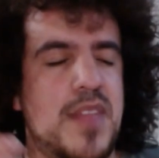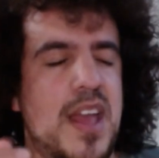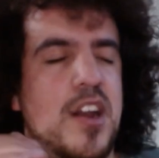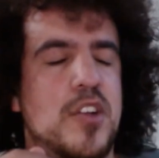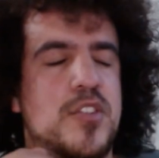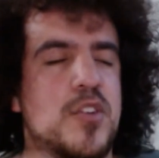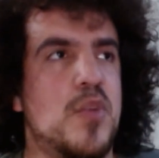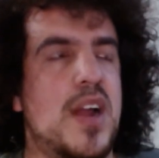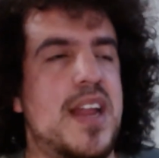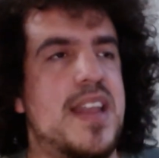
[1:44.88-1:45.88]
and also
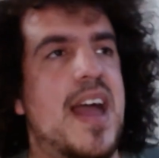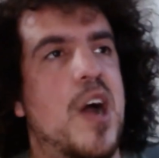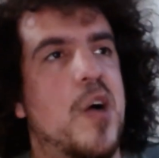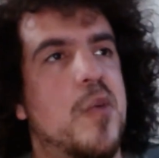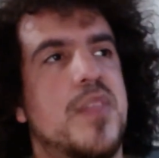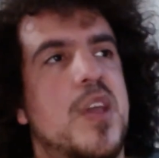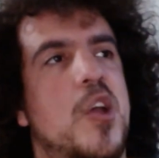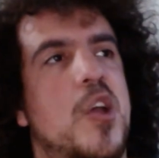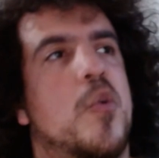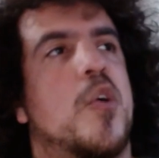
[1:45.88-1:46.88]
right now,
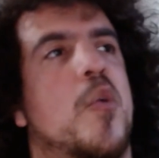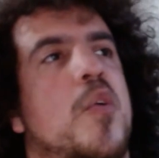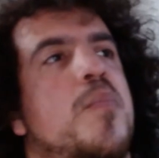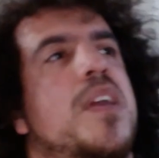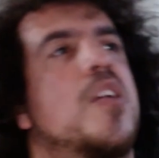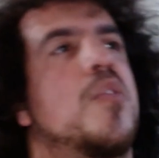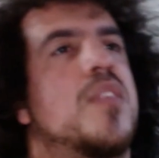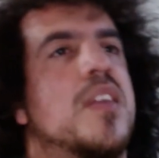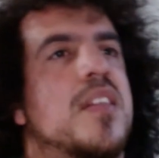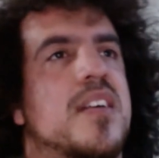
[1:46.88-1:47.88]
who are going to be
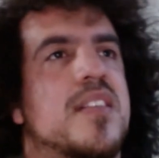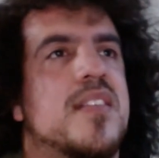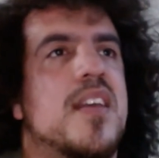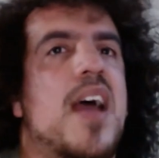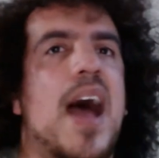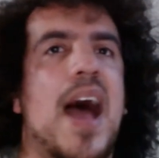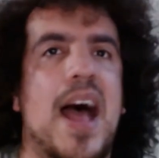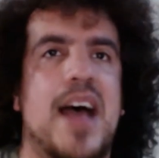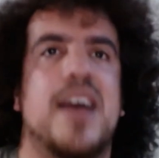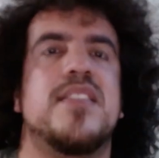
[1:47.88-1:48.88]
using this
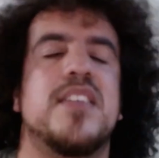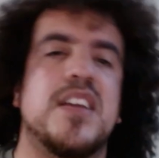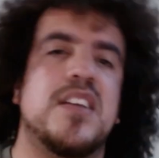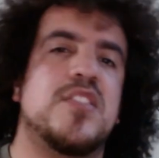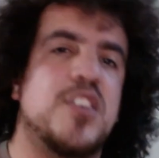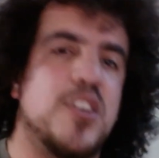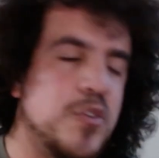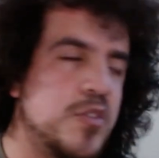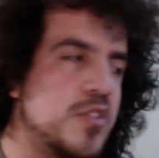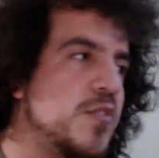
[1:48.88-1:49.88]
as an
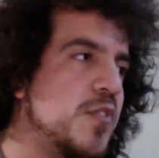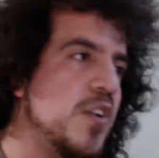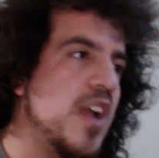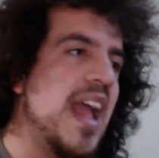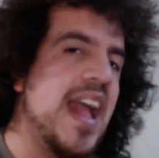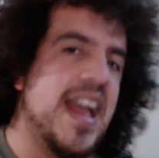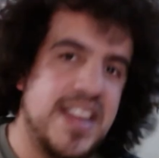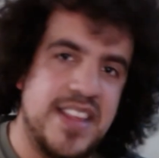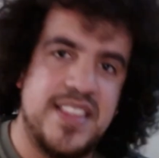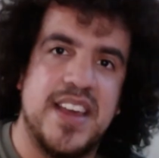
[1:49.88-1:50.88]
excuse for
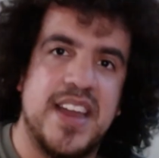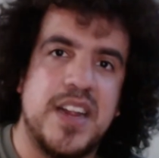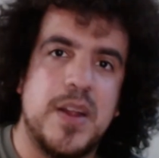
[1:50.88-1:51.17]
anything.